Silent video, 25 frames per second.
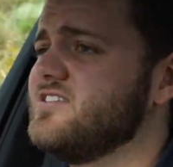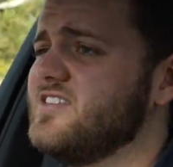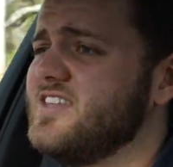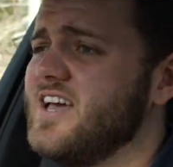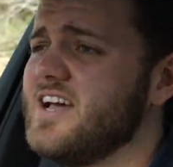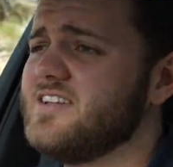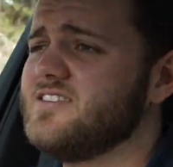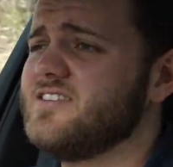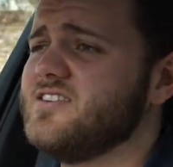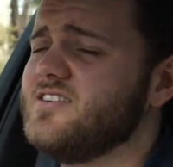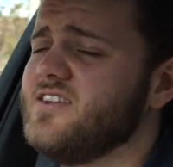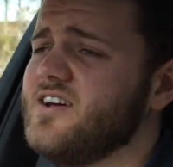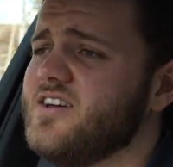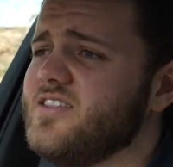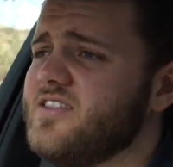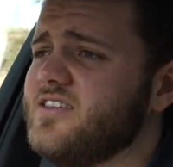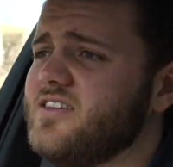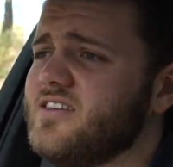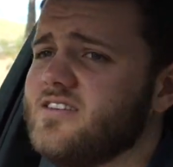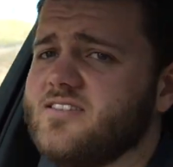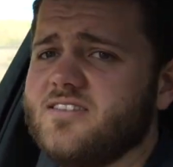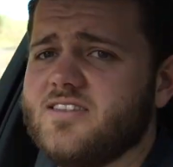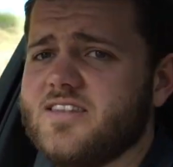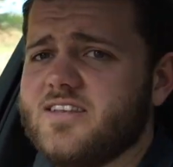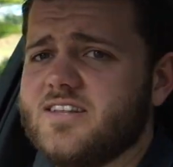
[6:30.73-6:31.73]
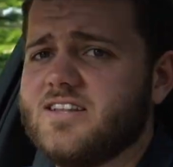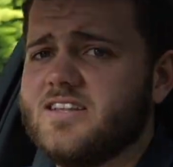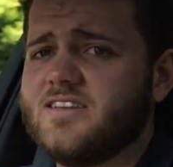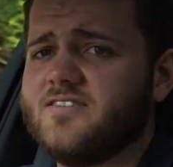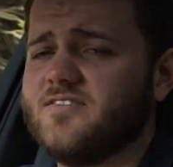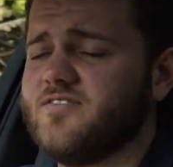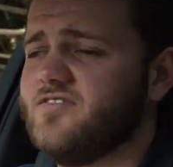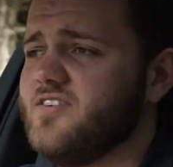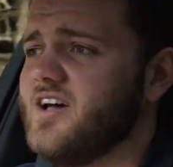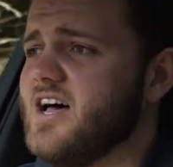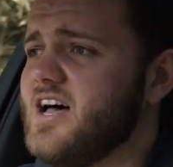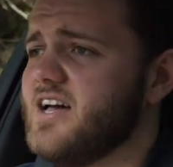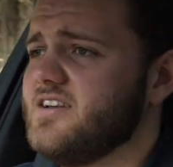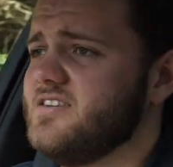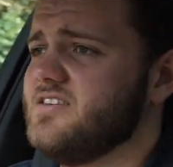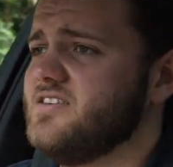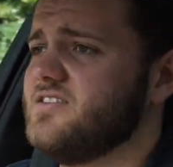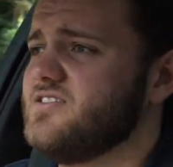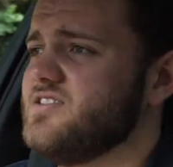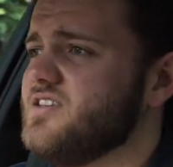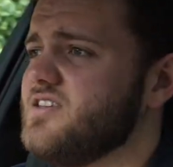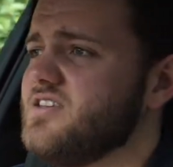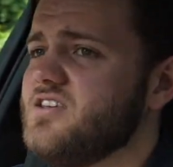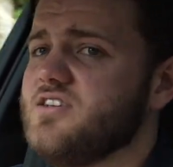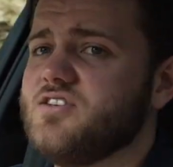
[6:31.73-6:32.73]
So that's another little
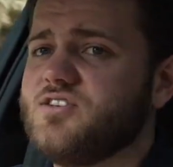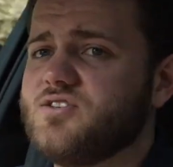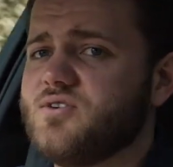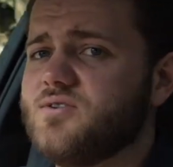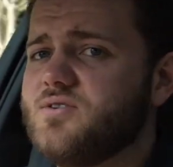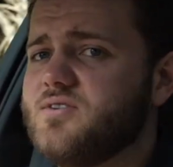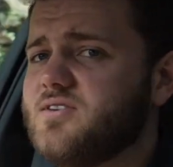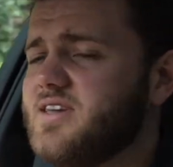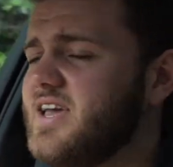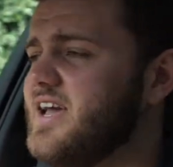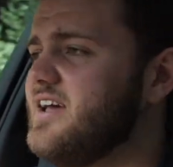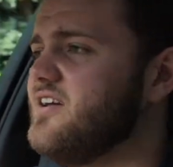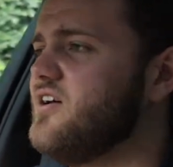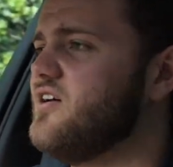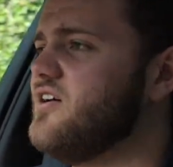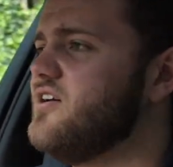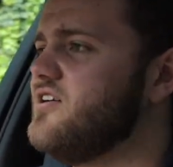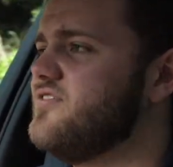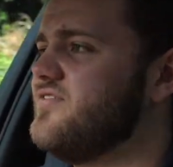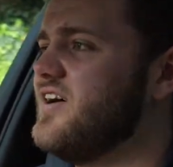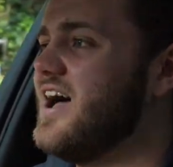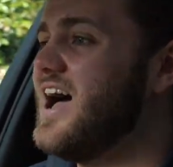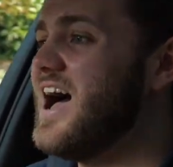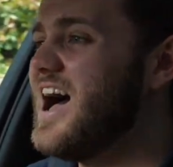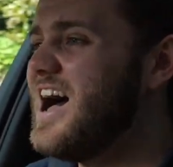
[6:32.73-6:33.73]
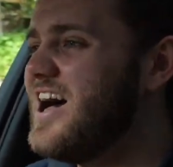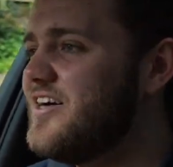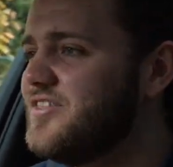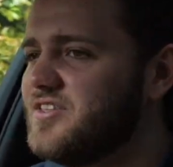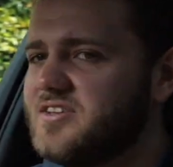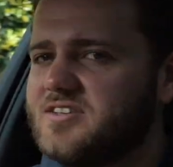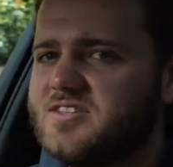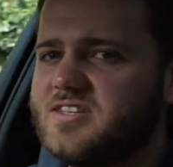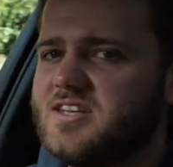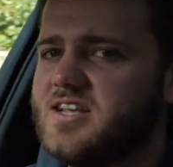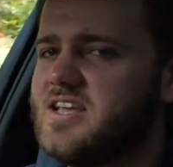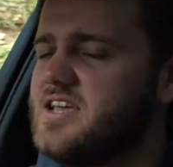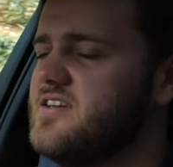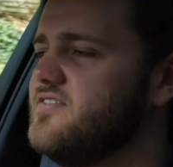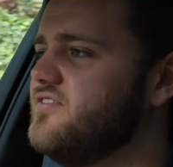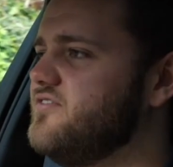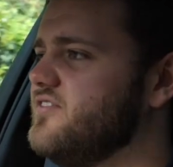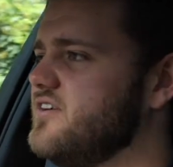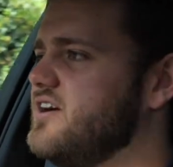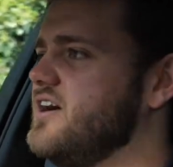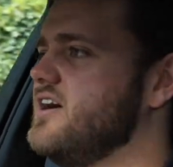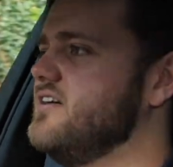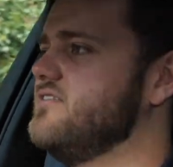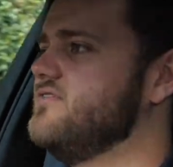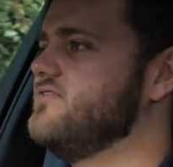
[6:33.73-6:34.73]
advantage that you do get over other
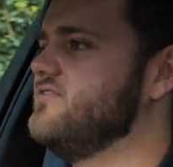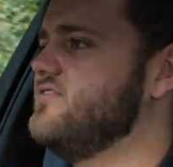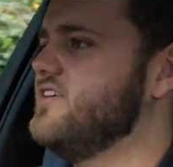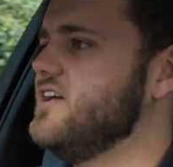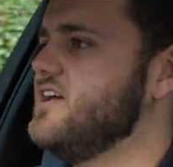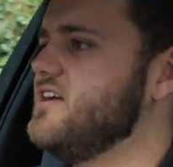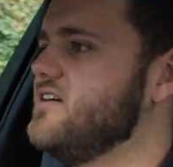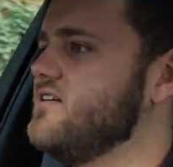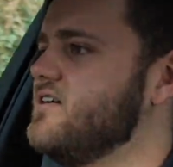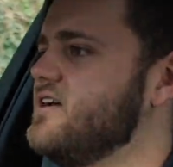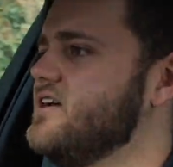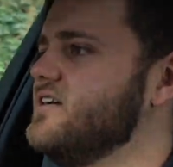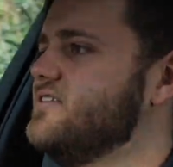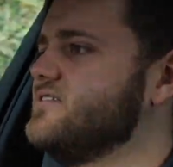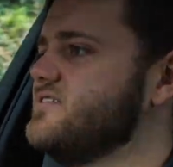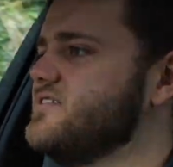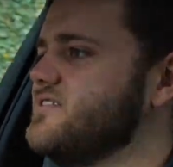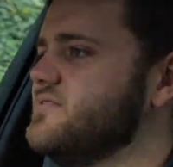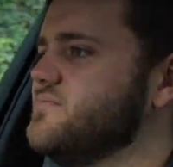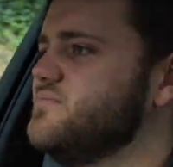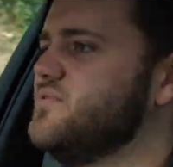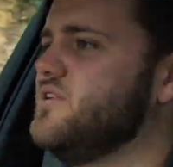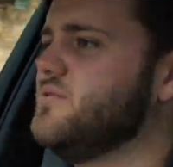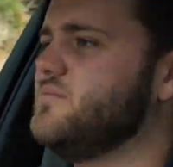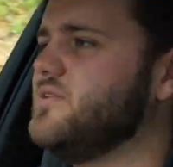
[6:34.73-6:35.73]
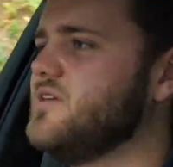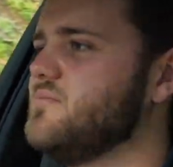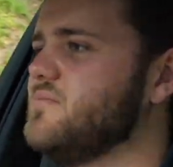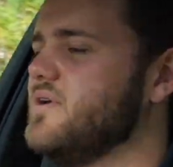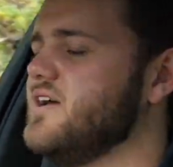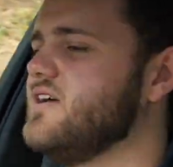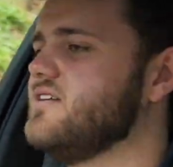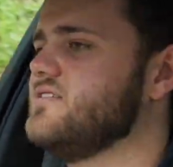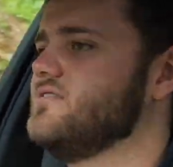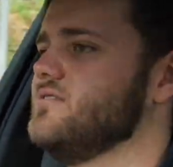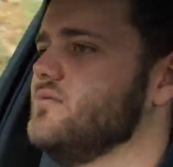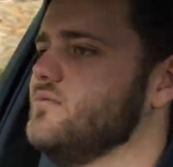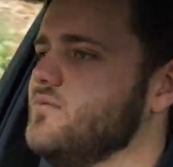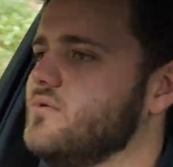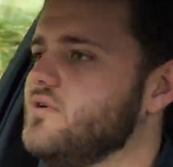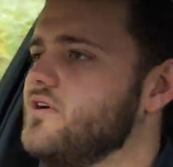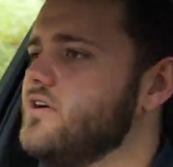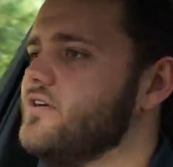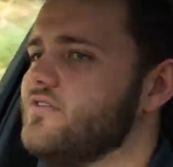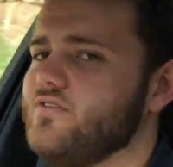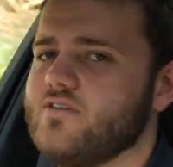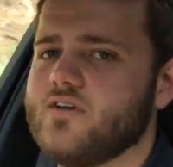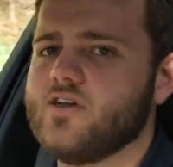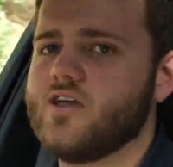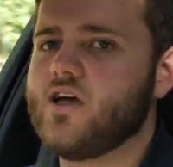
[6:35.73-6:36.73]
T5 variants, and it probably makes it
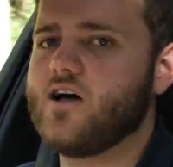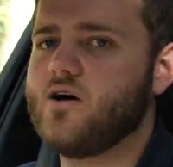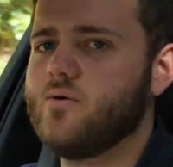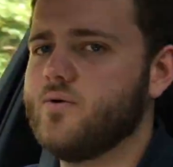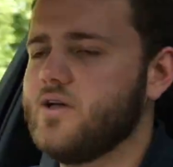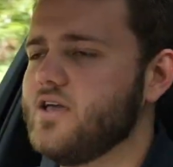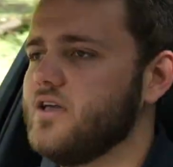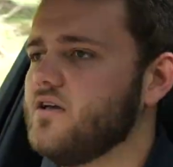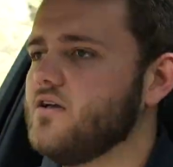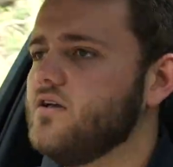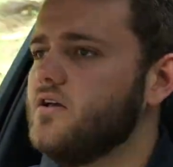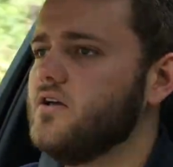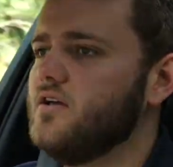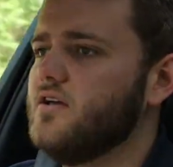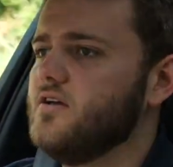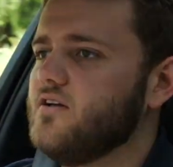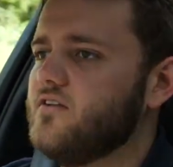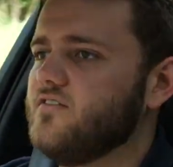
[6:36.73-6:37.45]
worth going